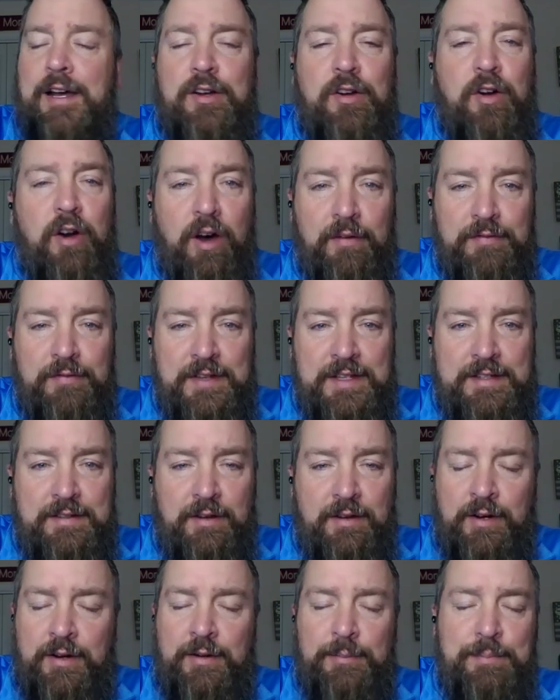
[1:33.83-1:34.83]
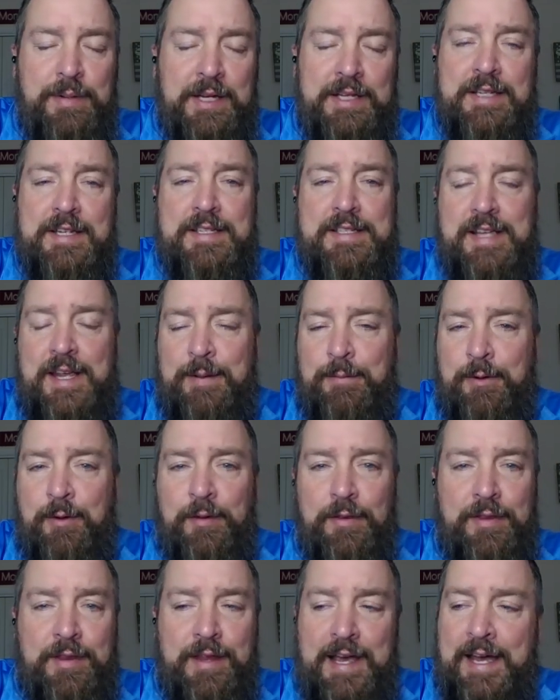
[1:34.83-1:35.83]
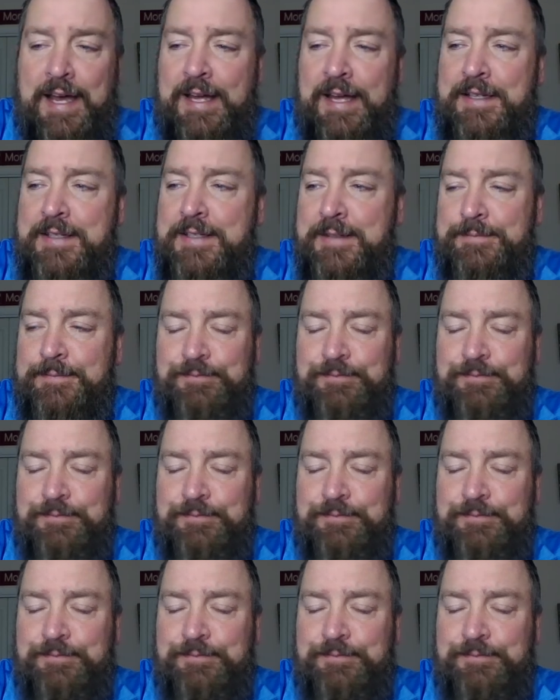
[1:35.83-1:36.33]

coffee or picnic table that